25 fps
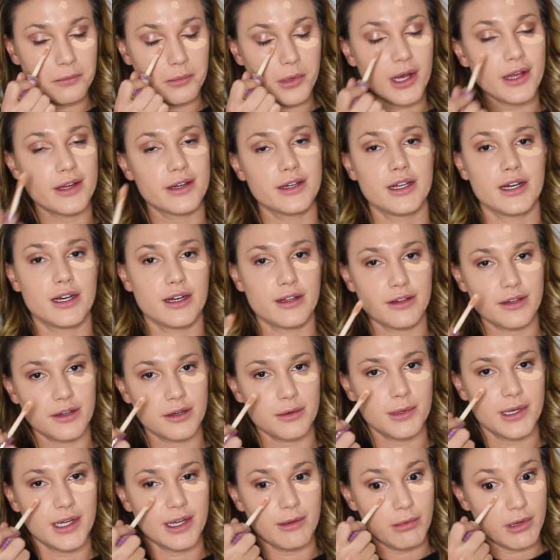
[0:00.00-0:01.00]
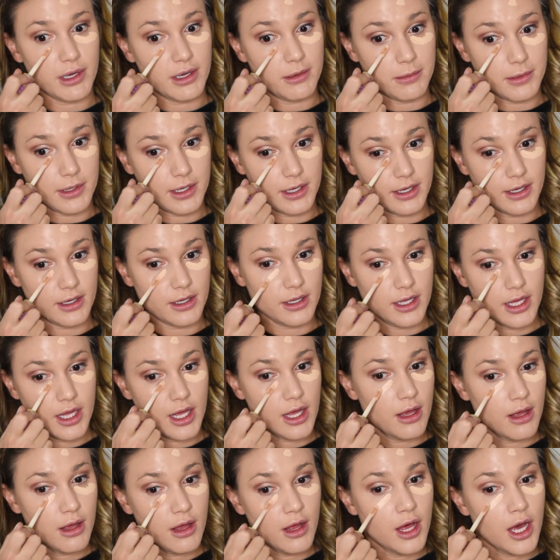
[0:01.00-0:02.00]
Probably not a little bit, I probably put
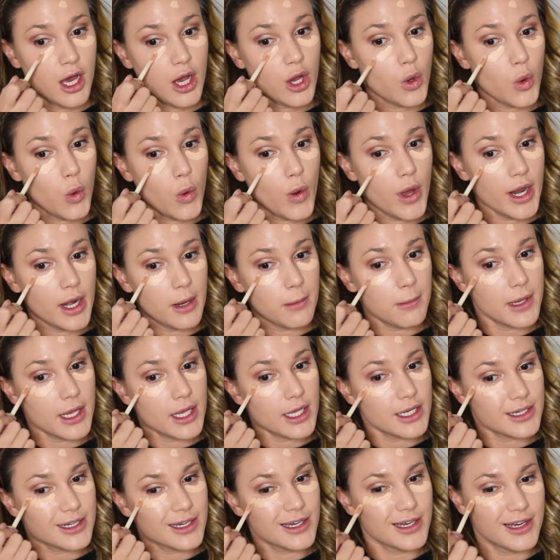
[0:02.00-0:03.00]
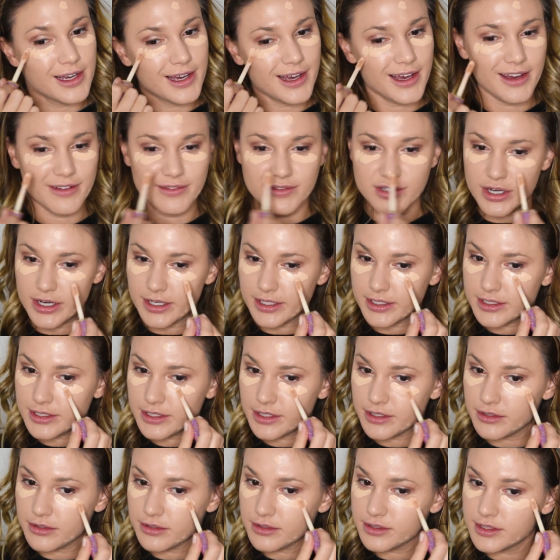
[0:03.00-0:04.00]
quite a bit. I have dark
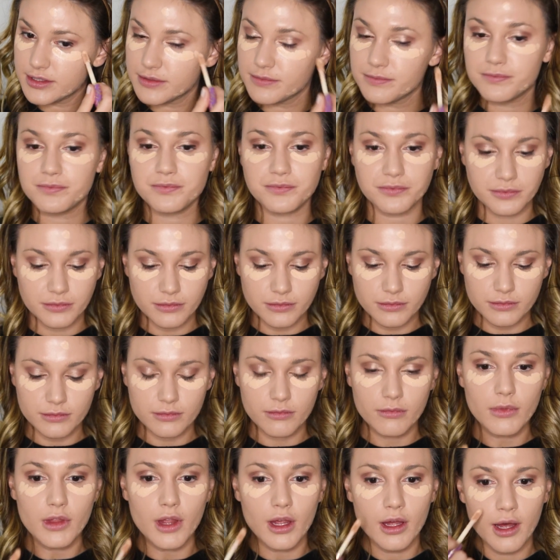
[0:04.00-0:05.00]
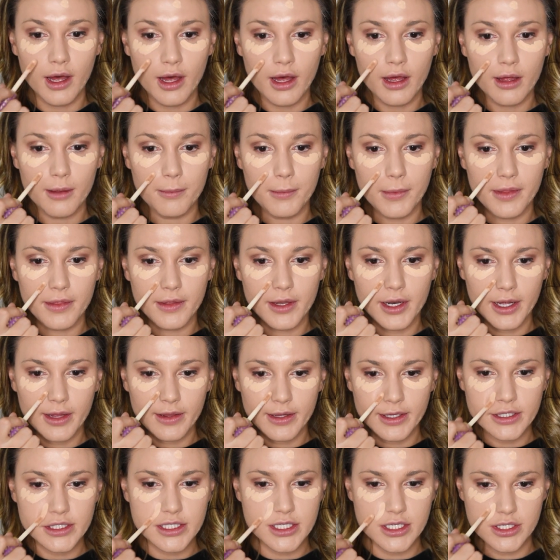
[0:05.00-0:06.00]
circles. Um, and then I
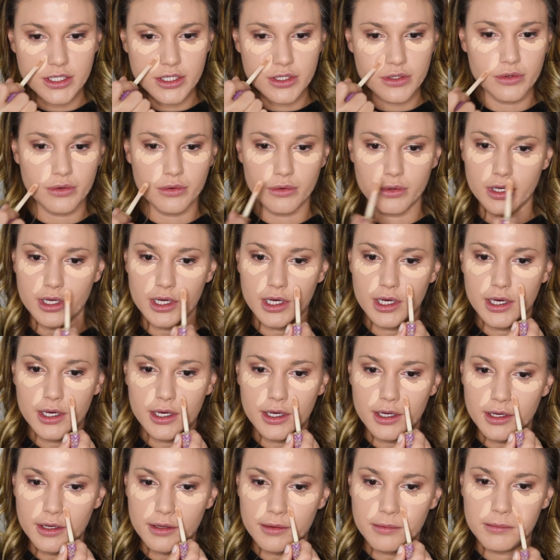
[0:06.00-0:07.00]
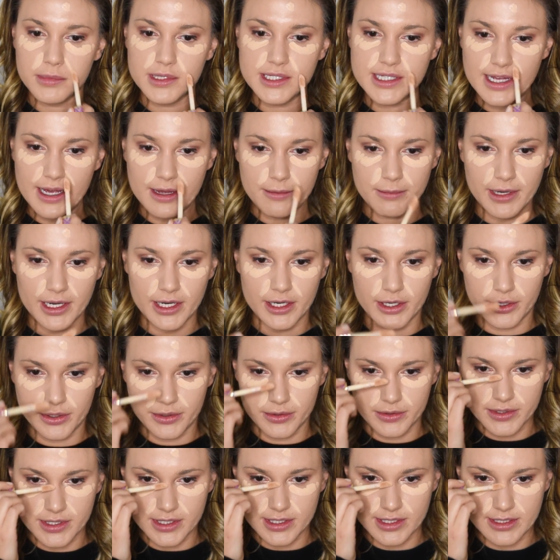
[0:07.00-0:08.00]
like to do beside my
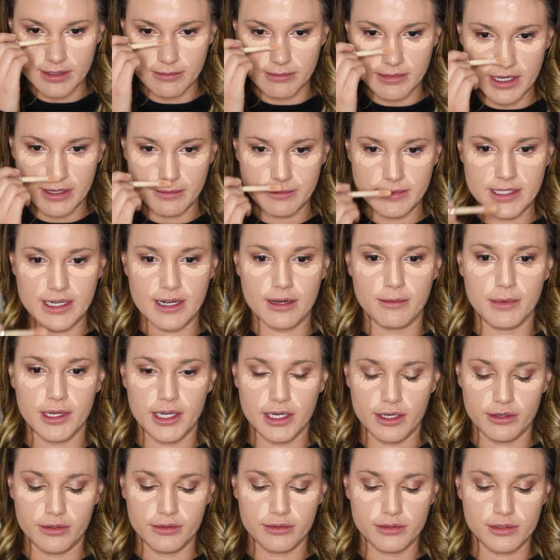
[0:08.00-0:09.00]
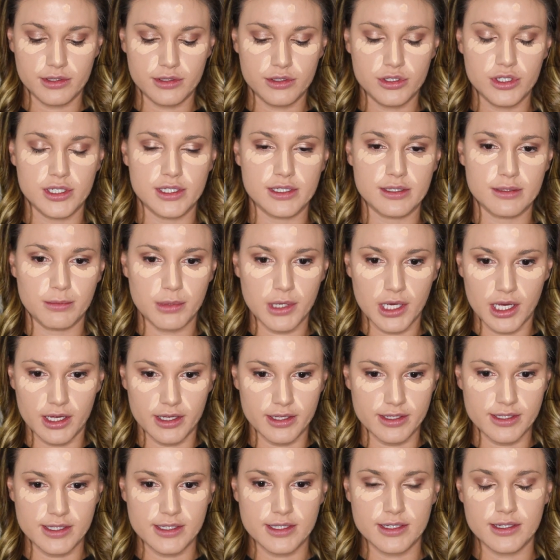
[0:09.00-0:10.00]
nose and sometimes down my nose, just
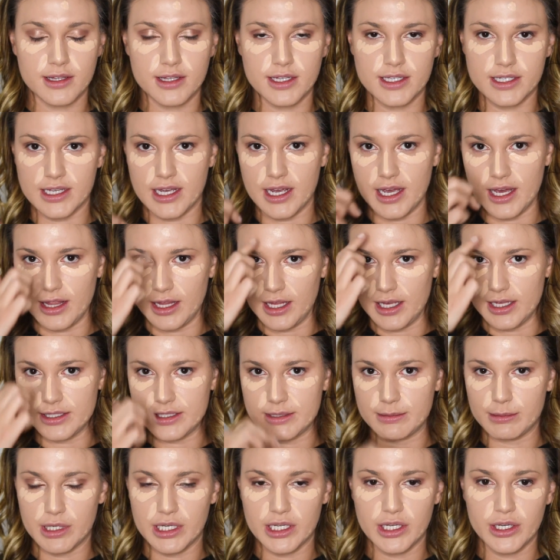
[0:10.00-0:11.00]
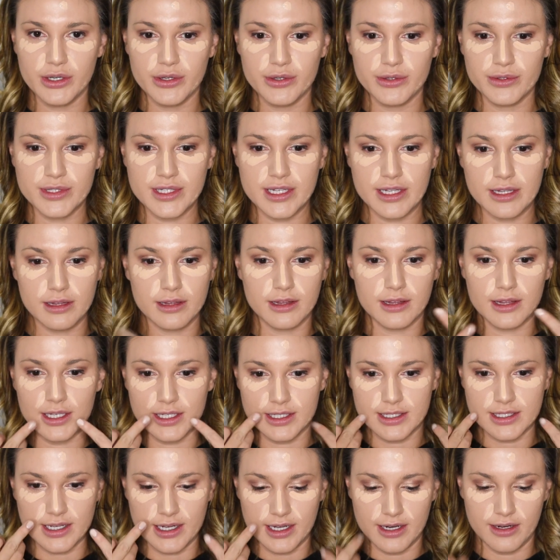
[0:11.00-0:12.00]
because this highlights my nose and
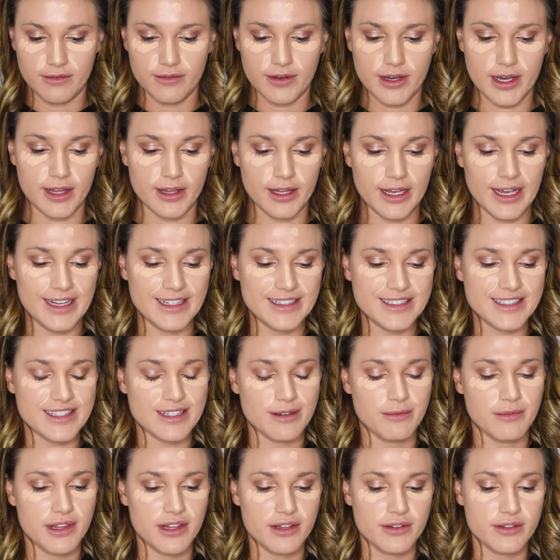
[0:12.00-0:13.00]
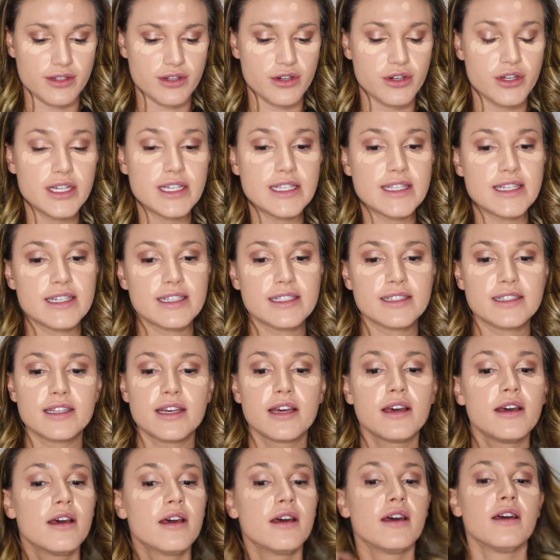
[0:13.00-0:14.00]
this kind of highlights some of those creases
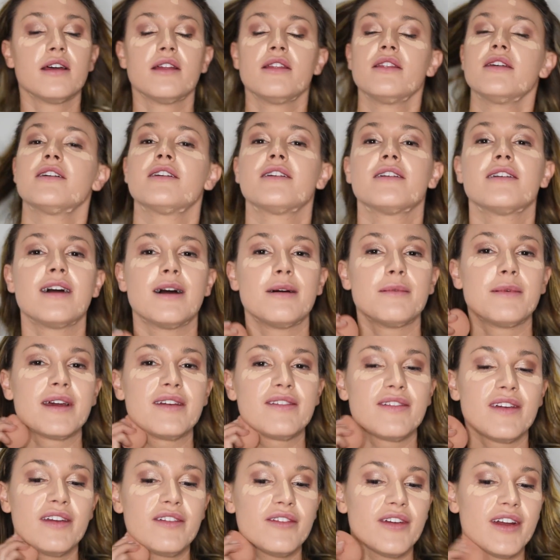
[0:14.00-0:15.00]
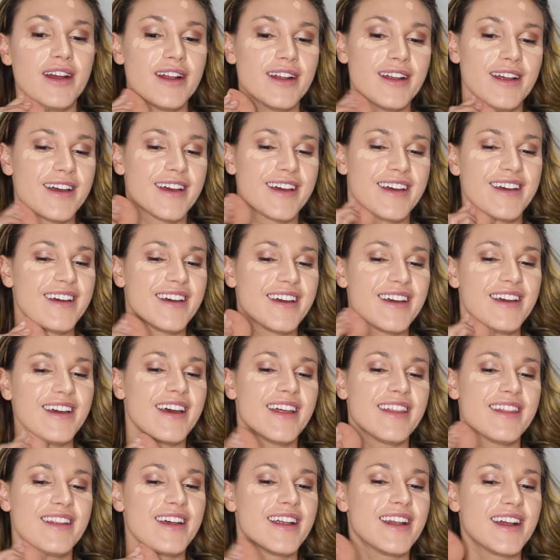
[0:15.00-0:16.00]
that are not my favorite.
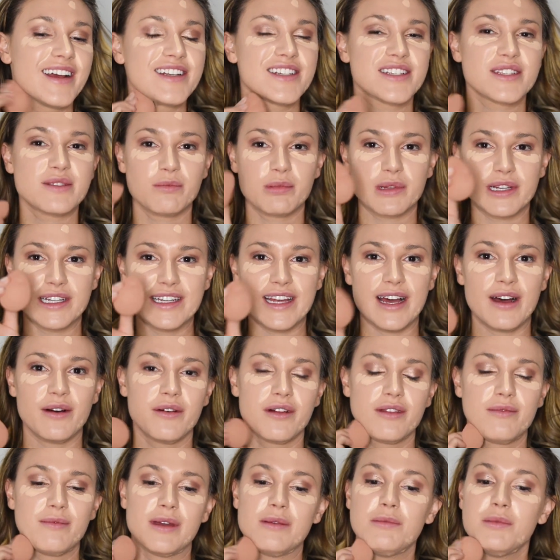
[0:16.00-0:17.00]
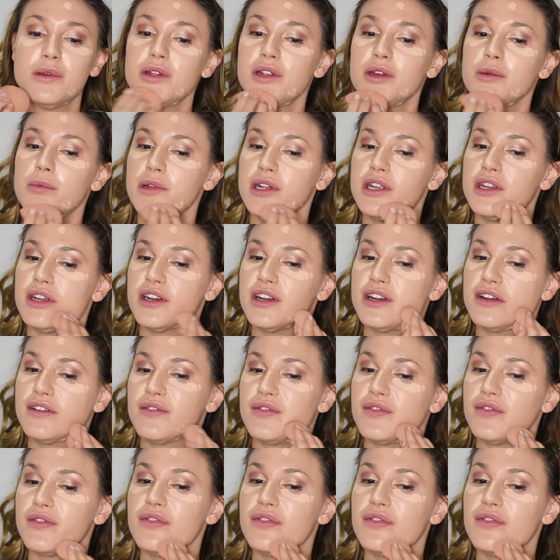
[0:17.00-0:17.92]
And then I just blend out with my Beauty Blender.